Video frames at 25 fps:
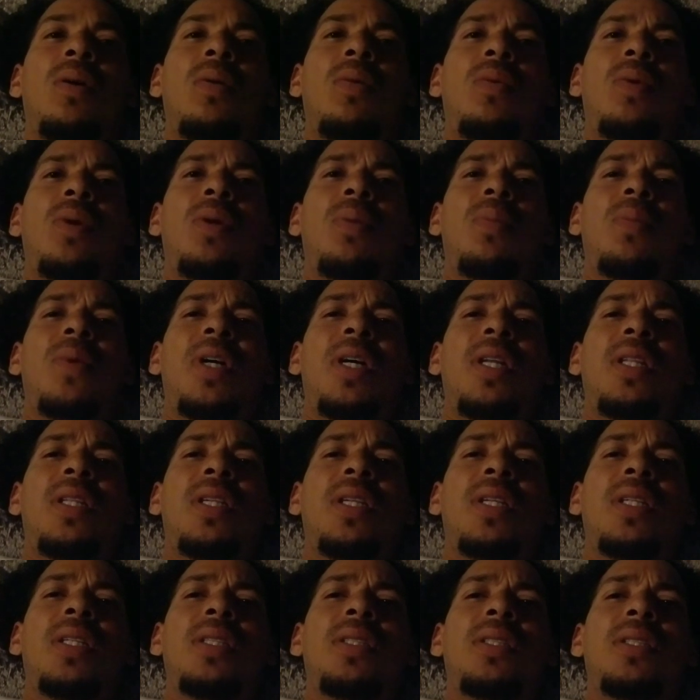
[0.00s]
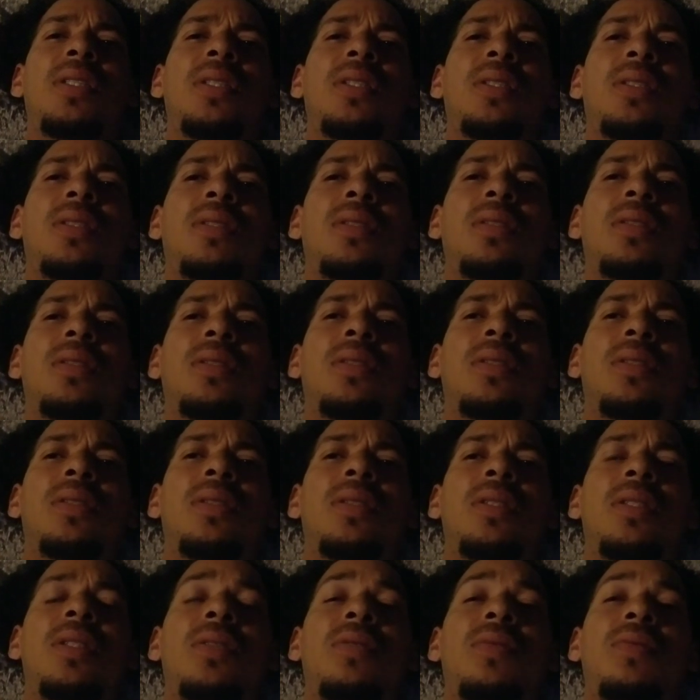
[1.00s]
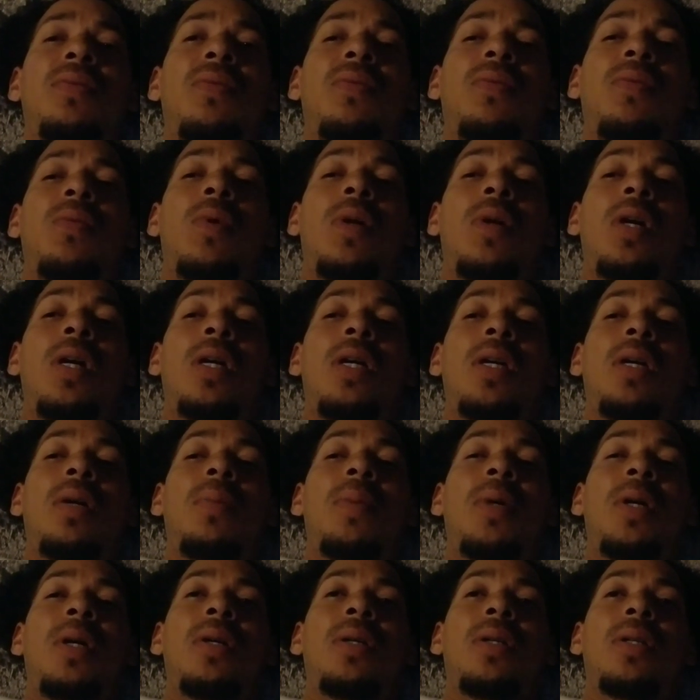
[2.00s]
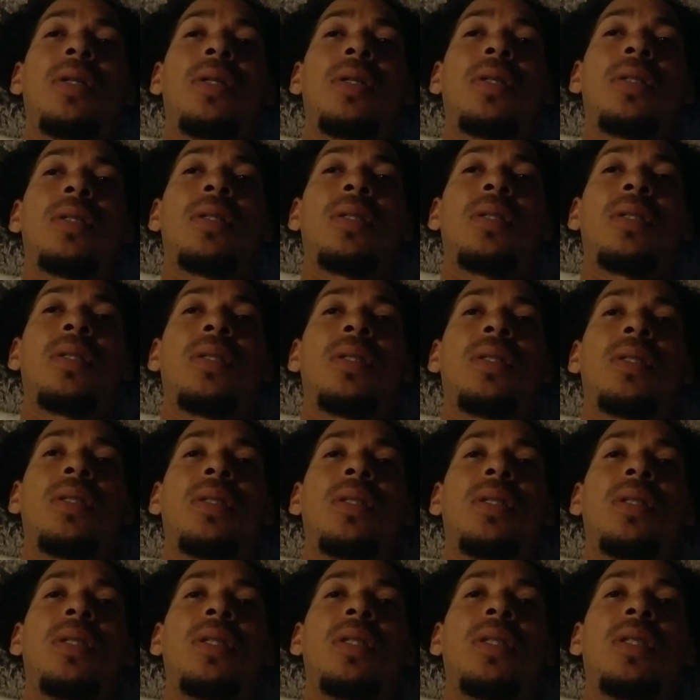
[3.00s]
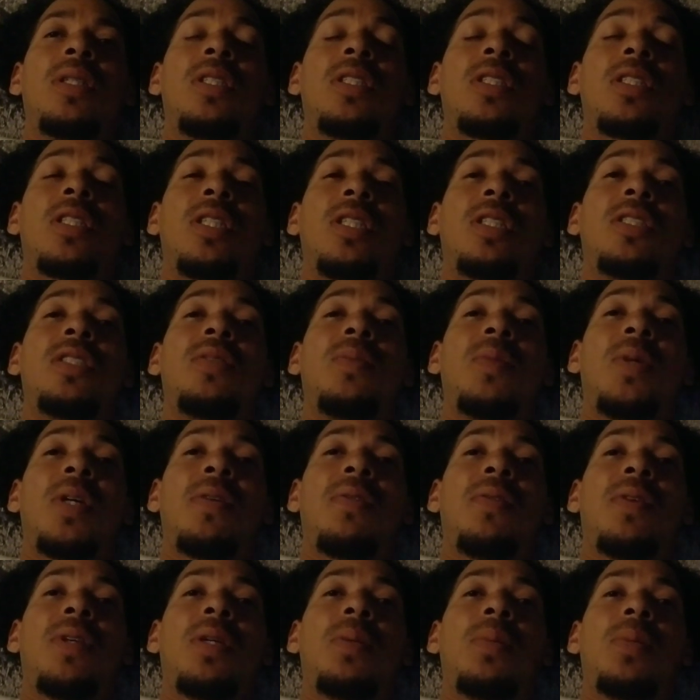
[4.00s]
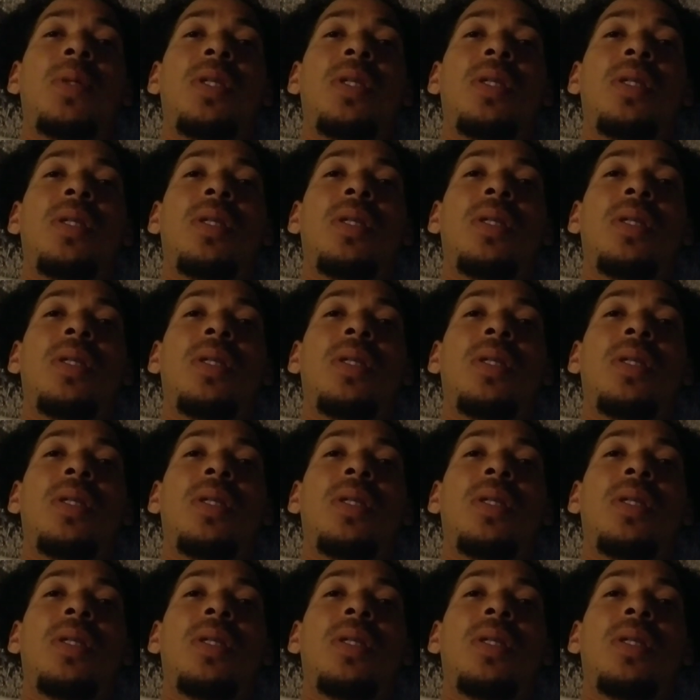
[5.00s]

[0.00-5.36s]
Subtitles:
one of my things of why I'm out here. It's because of my family.